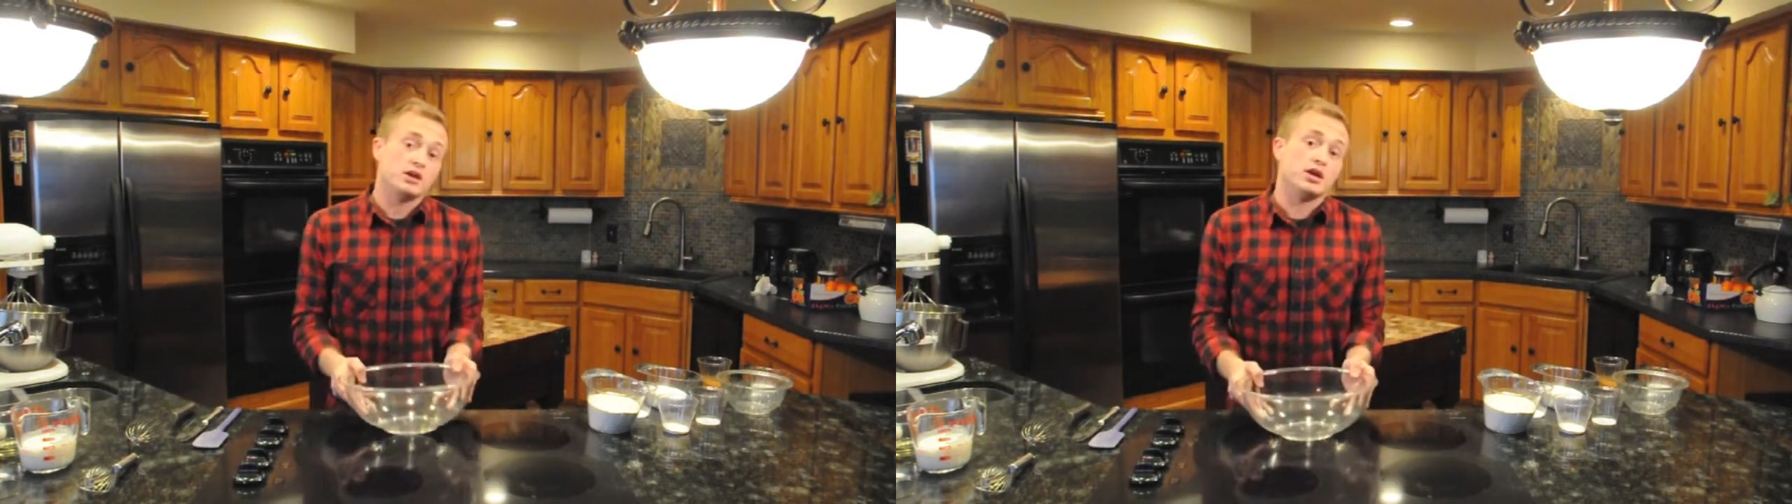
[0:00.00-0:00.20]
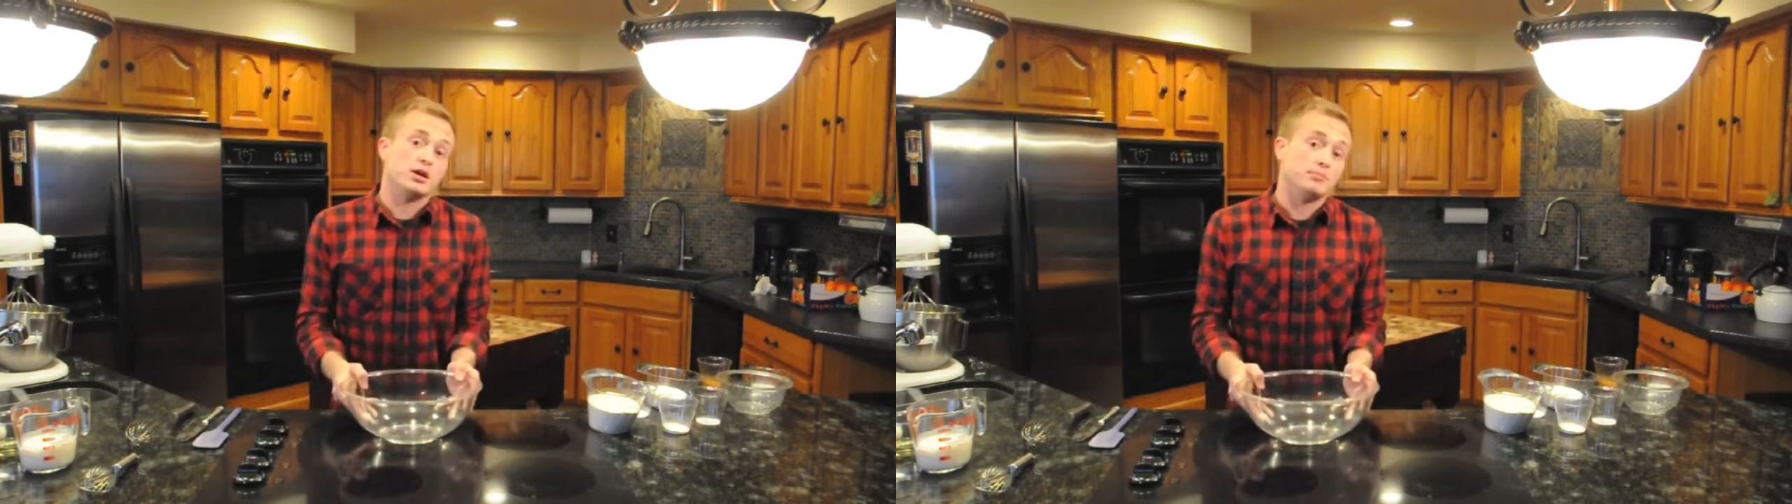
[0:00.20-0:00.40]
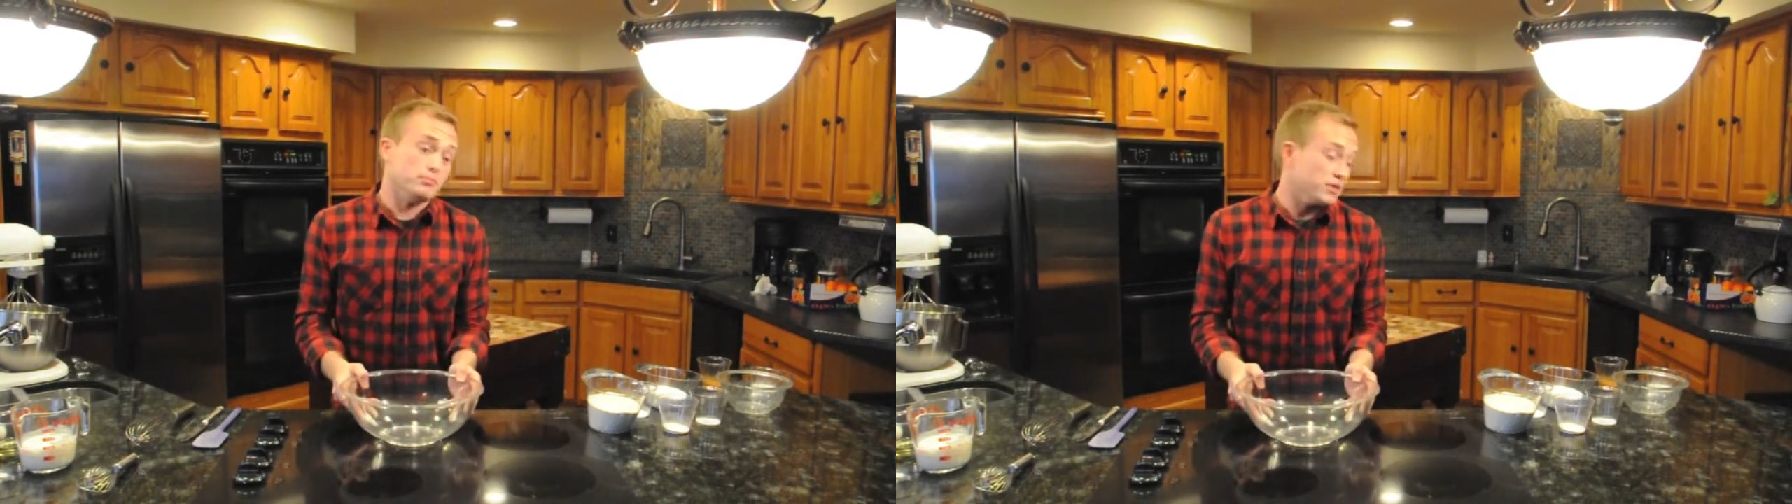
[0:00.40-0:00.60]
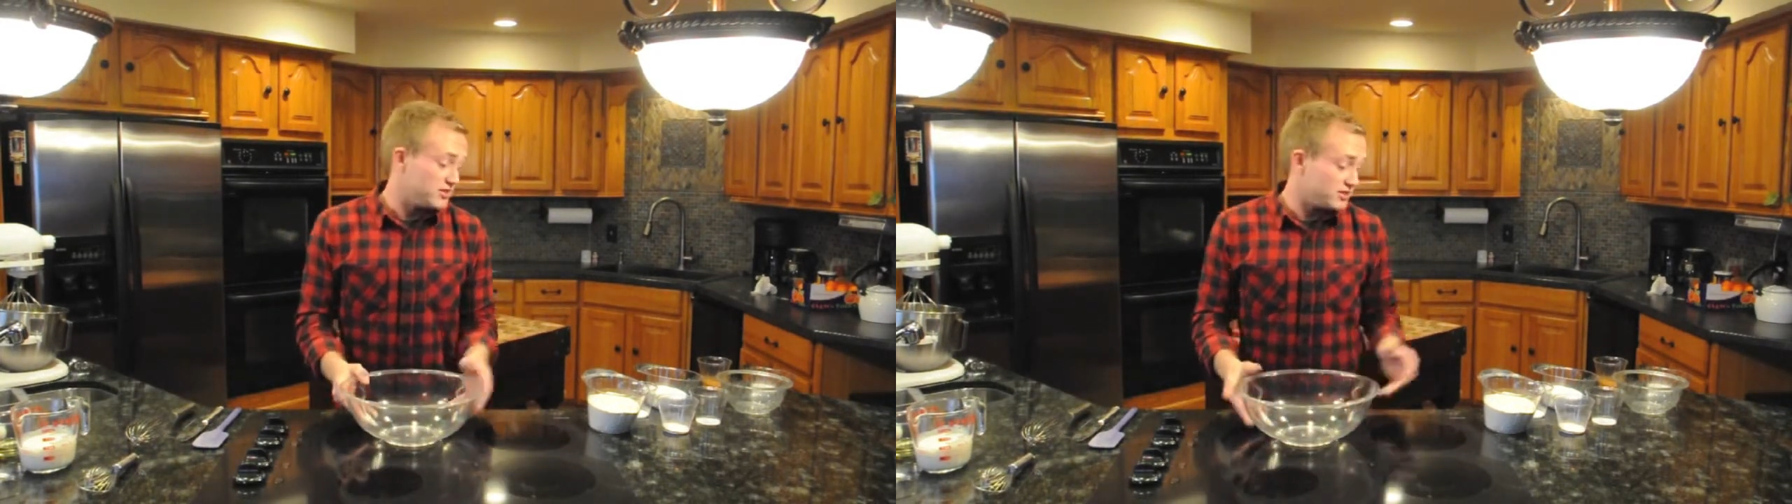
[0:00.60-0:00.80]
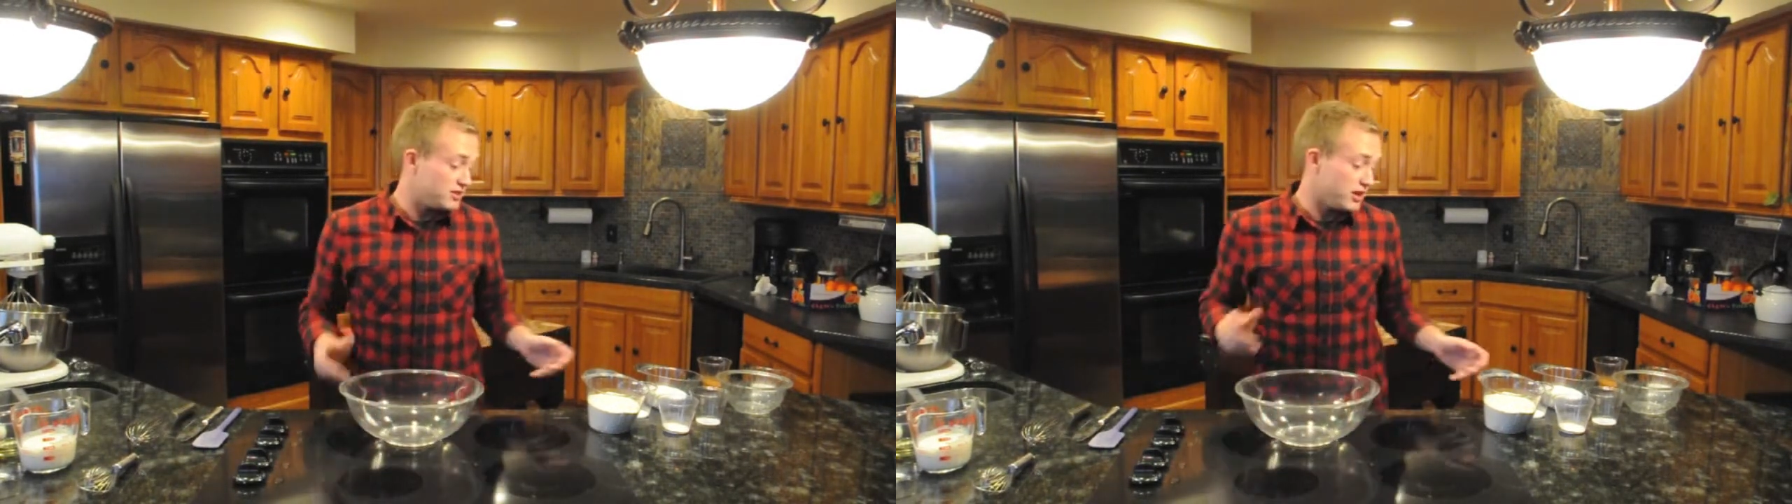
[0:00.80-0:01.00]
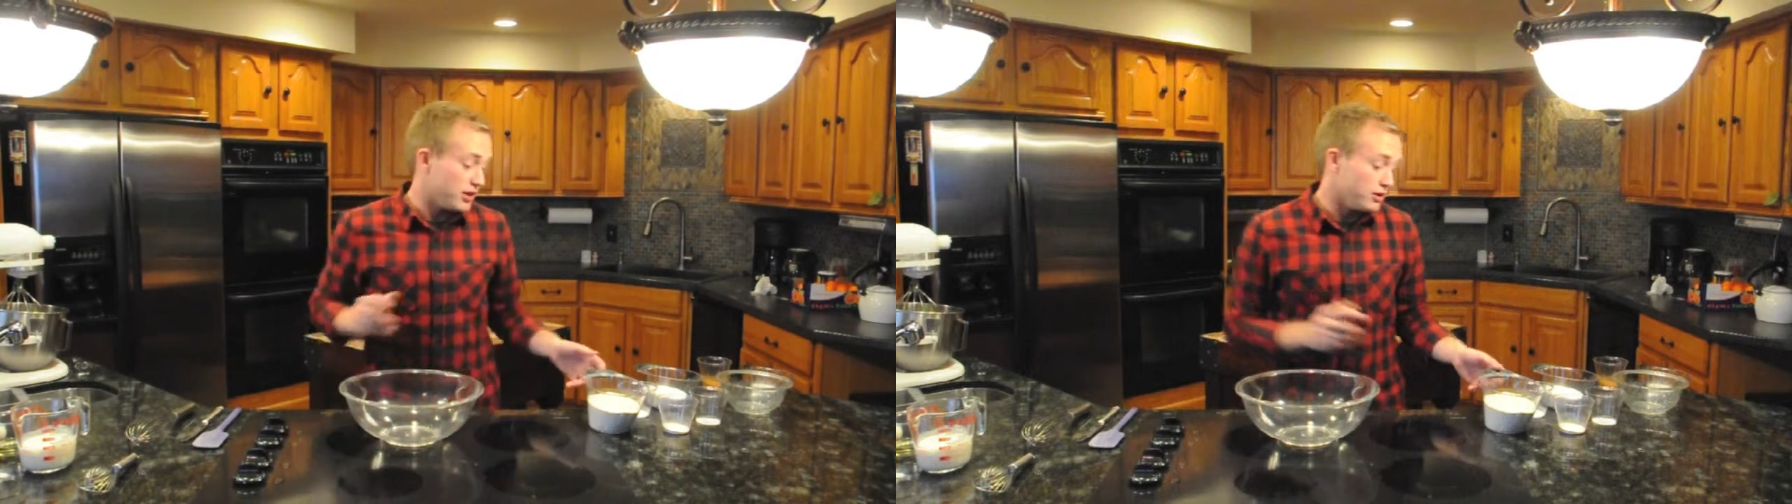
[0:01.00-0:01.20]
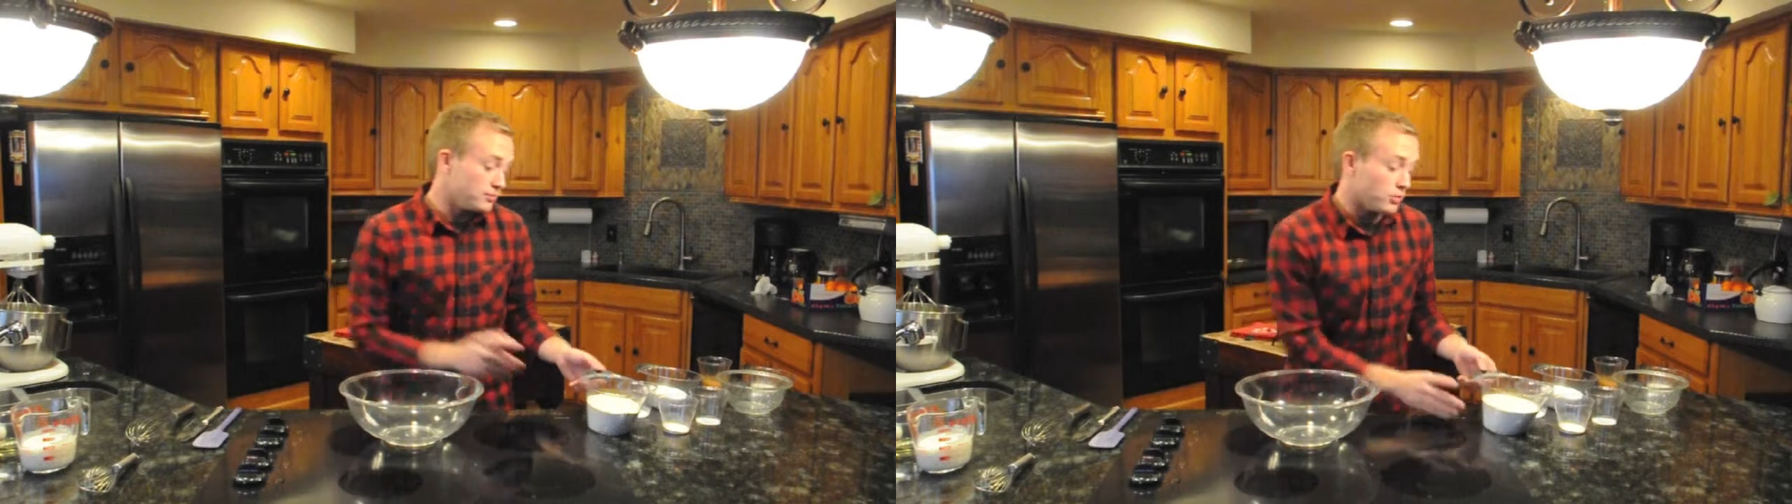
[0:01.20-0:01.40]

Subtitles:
and mix together